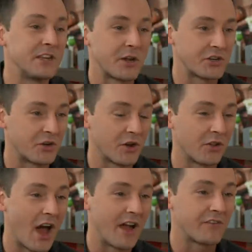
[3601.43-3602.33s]
especially
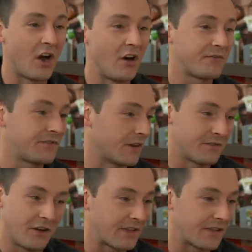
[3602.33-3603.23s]
during live golf, you
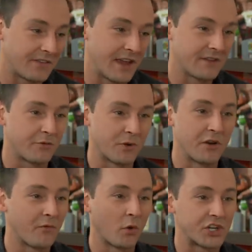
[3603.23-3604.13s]
know, I'll have to take 3
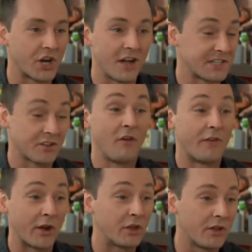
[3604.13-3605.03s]
or 4 shots. It's all
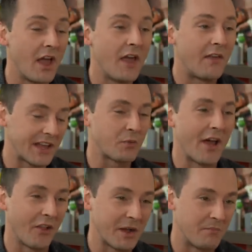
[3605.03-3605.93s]
very, that's
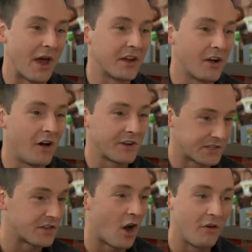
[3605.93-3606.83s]
why I like betting golf,
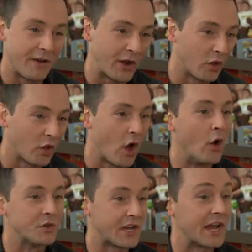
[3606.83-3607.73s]
because it's all very
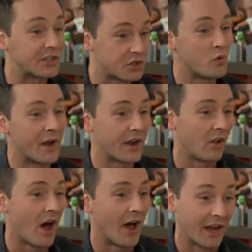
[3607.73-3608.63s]
low stakes to win a
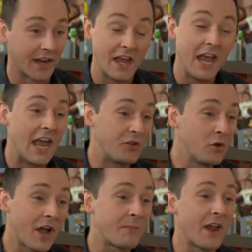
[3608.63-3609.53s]
lot. Like, yep. If
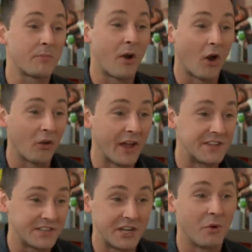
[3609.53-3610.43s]
you like betting
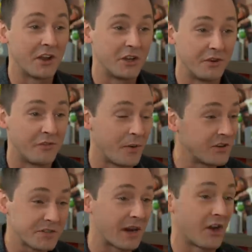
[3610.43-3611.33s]
parlays and you want to do it in football,
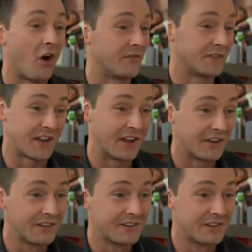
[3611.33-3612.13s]
just bet golf instead.